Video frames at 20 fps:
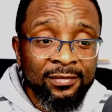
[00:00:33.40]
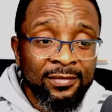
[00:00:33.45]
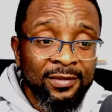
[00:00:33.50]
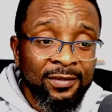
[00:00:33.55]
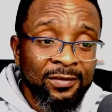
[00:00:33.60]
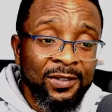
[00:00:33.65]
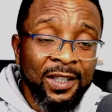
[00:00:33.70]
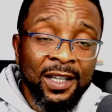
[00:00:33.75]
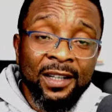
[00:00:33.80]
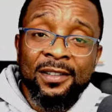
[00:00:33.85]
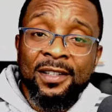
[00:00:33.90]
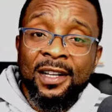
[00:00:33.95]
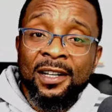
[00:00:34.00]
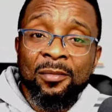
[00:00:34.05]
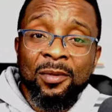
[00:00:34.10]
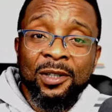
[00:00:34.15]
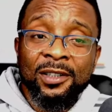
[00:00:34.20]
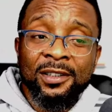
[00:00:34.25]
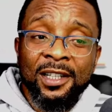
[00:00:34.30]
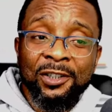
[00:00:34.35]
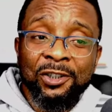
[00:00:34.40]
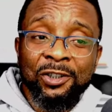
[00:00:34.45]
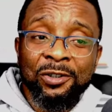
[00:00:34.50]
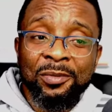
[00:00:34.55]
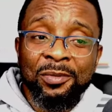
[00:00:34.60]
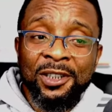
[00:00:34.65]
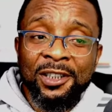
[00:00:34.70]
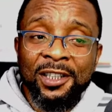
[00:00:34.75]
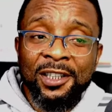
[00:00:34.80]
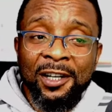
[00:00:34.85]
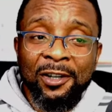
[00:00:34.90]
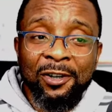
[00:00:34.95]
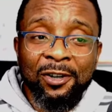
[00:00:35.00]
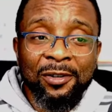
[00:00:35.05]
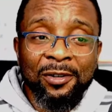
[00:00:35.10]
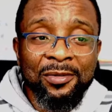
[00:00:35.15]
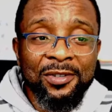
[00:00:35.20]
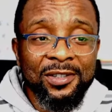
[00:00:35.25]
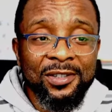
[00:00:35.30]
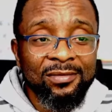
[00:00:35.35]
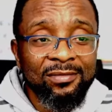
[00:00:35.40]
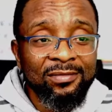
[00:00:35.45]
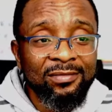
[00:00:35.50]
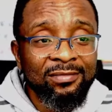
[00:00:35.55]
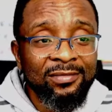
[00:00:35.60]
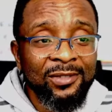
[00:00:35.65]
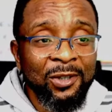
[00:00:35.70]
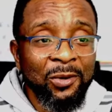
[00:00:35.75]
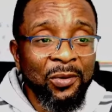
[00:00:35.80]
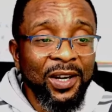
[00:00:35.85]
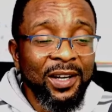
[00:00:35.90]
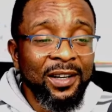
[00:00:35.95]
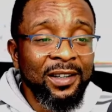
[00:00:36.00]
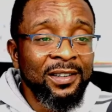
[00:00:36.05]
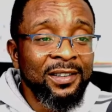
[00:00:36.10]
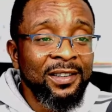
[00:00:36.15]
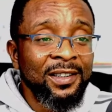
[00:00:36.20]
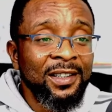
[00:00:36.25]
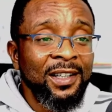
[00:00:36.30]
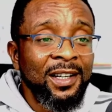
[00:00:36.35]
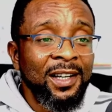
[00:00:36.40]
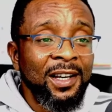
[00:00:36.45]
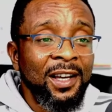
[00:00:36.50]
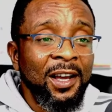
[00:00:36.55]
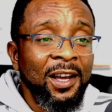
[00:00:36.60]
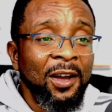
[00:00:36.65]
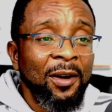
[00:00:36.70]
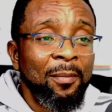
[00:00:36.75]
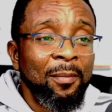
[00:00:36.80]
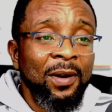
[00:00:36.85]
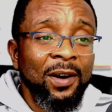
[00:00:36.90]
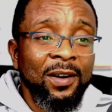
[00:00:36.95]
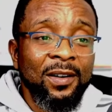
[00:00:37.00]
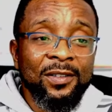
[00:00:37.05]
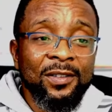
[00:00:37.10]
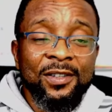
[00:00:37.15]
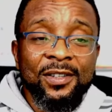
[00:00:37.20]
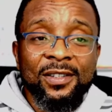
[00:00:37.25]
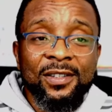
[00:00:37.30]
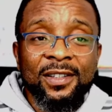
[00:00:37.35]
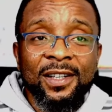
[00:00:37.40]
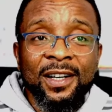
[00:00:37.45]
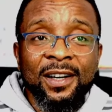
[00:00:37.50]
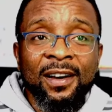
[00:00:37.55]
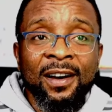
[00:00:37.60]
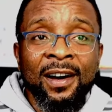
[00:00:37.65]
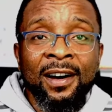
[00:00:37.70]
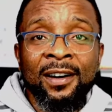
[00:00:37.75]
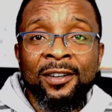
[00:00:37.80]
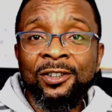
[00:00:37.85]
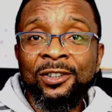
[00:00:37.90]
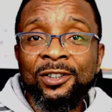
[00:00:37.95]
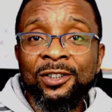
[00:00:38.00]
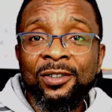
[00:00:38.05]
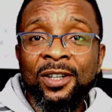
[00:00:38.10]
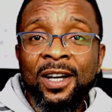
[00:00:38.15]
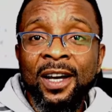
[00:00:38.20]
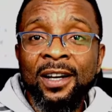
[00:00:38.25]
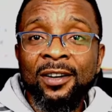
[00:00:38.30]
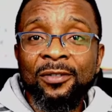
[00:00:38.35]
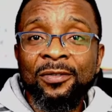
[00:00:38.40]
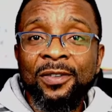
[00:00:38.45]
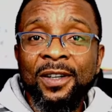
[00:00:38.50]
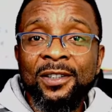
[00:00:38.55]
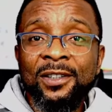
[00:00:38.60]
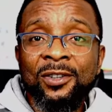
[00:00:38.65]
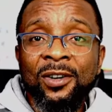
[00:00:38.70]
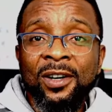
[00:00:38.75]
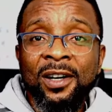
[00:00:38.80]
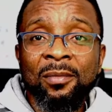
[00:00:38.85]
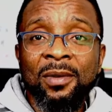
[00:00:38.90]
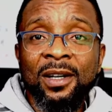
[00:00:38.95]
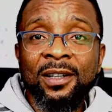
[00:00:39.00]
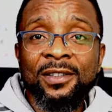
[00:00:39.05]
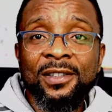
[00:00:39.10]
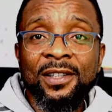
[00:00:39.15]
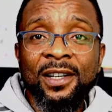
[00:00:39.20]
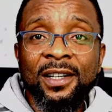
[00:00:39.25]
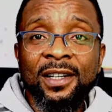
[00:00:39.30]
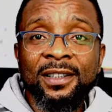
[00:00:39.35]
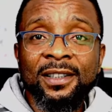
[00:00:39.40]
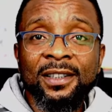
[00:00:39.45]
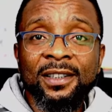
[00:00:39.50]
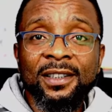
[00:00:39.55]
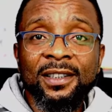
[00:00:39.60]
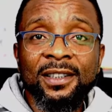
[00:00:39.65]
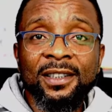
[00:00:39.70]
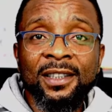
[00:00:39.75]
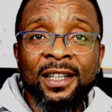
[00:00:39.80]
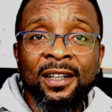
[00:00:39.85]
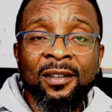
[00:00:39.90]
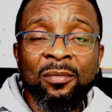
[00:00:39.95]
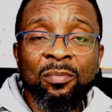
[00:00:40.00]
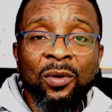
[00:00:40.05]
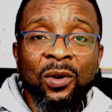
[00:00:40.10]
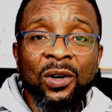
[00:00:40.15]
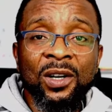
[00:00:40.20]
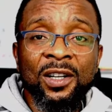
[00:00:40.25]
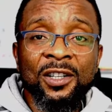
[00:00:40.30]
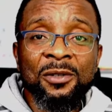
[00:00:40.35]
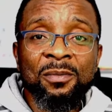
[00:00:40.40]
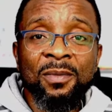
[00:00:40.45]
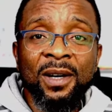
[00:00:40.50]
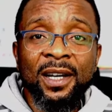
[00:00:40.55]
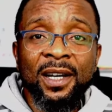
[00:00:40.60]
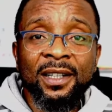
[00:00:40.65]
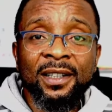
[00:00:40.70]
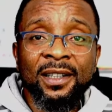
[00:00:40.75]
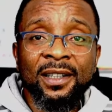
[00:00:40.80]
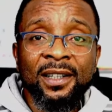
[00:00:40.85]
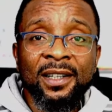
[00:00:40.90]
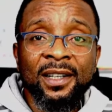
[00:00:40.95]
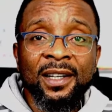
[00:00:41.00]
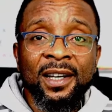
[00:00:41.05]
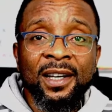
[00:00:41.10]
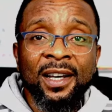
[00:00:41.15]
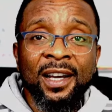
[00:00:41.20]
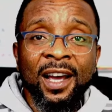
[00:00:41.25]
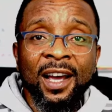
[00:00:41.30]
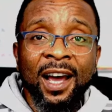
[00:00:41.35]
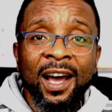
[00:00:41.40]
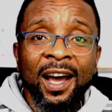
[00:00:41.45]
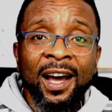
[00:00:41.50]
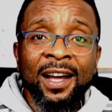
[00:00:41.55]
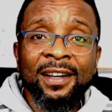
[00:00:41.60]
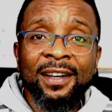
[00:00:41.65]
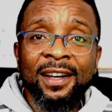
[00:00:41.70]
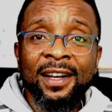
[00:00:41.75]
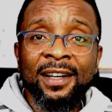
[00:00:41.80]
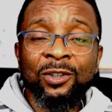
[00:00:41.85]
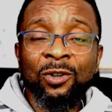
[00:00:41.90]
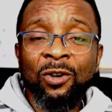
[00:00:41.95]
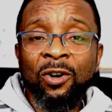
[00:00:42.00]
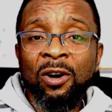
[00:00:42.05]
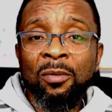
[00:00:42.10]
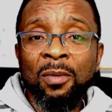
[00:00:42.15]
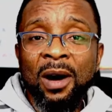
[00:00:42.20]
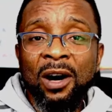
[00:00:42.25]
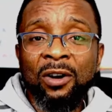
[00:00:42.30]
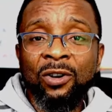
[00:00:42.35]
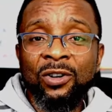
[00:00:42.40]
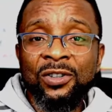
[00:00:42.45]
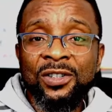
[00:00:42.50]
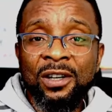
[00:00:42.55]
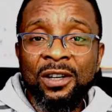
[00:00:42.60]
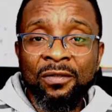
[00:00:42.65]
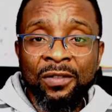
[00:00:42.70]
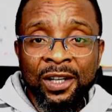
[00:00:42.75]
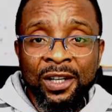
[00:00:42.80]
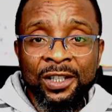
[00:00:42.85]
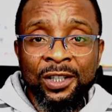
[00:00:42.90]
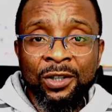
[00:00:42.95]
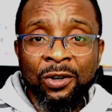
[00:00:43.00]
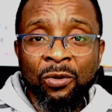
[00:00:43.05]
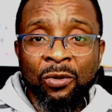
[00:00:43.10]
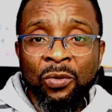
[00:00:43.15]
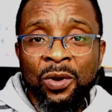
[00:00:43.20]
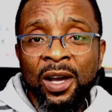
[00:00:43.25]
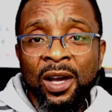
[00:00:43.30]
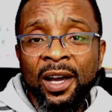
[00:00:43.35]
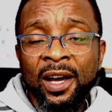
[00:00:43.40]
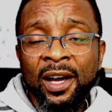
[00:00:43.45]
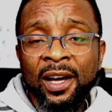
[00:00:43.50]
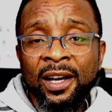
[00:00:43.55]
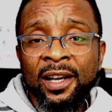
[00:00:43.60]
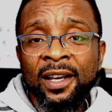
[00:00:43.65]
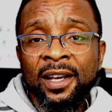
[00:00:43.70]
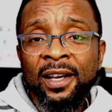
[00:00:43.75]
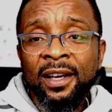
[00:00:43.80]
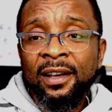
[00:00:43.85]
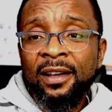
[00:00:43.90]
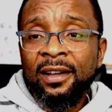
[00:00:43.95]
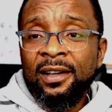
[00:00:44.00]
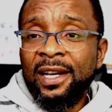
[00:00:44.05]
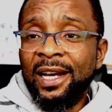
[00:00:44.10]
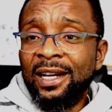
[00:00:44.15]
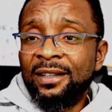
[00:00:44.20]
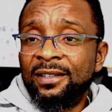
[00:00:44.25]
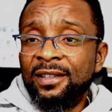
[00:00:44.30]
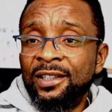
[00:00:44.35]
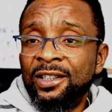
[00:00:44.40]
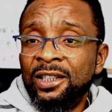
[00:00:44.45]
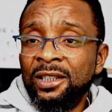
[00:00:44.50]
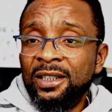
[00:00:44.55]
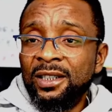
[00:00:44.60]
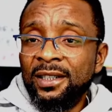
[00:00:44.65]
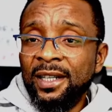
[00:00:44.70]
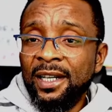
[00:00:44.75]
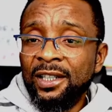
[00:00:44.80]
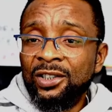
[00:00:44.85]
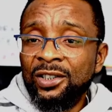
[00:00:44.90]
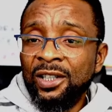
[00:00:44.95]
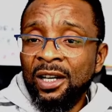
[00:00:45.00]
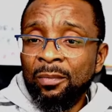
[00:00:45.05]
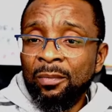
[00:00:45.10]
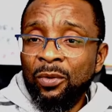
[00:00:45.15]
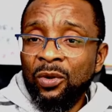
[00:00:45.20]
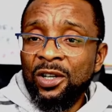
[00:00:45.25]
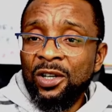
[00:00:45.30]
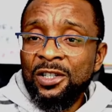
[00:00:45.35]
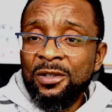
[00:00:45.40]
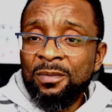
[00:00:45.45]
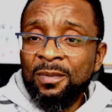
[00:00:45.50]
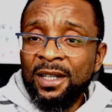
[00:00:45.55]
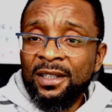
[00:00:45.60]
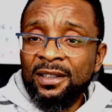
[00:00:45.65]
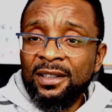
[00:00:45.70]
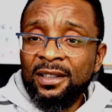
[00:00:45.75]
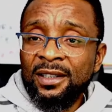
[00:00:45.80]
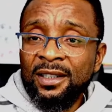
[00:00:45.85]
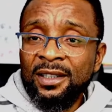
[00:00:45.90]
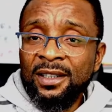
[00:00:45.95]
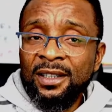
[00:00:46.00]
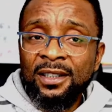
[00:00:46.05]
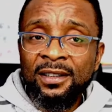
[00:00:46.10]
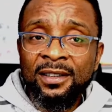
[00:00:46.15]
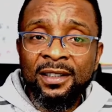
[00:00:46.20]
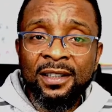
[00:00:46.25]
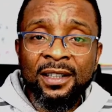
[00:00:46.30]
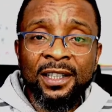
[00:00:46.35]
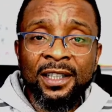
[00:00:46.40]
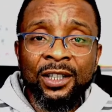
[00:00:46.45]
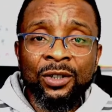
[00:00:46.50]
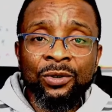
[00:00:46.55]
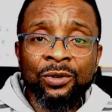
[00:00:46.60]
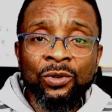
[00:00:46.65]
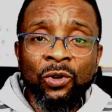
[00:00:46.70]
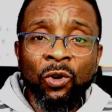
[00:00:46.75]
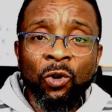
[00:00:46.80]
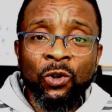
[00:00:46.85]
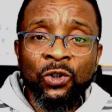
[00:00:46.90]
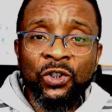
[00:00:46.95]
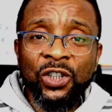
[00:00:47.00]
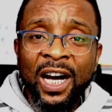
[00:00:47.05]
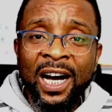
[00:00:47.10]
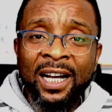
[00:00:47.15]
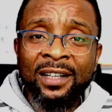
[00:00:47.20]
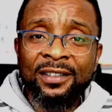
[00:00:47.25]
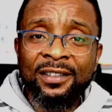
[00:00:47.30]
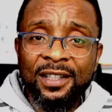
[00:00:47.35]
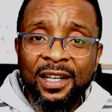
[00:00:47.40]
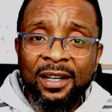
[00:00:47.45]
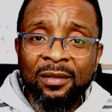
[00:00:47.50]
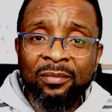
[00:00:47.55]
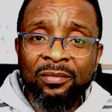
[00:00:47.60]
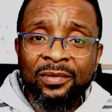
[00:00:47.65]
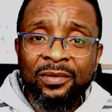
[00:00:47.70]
there's anybody that should be in handcuffs, okay? But how do you kind of talk about the policemen? And then you come across a video where they are teaching the Nigerian policemen the new old anthem.